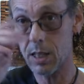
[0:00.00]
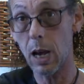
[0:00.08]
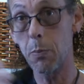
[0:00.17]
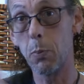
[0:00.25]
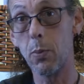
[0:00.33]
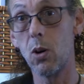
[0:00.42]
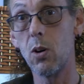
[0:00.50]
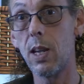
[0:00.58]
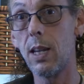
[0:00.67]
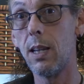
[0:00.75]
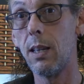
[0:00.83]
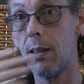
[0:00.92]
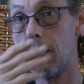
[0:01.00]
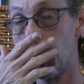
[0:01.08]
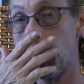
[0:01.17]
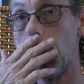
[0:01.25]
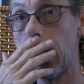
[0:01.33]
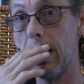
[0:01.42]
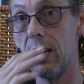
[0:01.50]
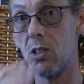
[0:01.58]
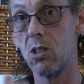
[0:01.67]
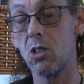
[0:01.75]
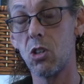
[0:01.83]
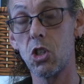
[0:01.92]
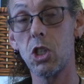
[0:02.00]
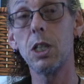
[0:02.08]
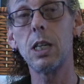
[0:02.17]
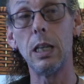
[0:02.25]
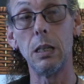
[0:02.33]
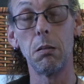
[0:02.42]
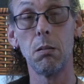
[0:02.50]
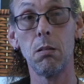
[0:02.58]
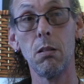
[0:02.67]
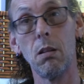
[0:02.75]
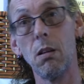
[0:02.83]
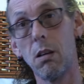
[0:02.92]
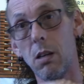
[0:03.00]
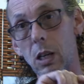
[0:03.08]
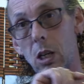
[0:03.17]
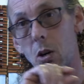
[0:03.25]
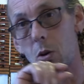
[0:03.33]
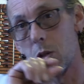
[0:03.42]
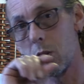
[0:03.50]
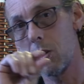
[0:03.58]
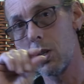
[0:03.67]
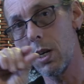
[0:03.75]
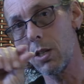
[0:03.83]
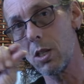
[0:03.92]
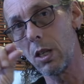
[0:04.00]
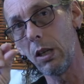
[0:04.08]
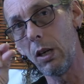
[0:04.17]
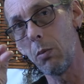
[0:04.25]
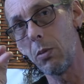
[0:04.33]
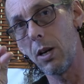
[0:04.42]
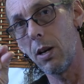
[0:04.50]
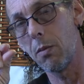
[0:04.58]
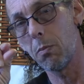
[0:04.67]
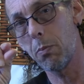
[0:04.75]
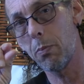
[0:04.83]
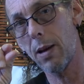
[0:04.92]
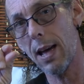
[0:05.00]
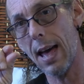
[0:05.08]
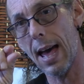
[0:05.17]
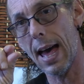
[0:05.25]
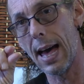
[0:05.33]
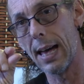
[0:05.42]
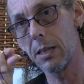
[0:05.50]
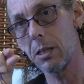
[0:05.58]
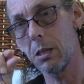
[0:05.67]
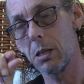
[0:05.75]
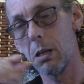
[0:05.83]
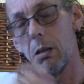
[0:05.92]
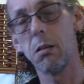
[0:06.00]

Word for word: the type of bow he it is. It's a Shinken. It goes just a little bit past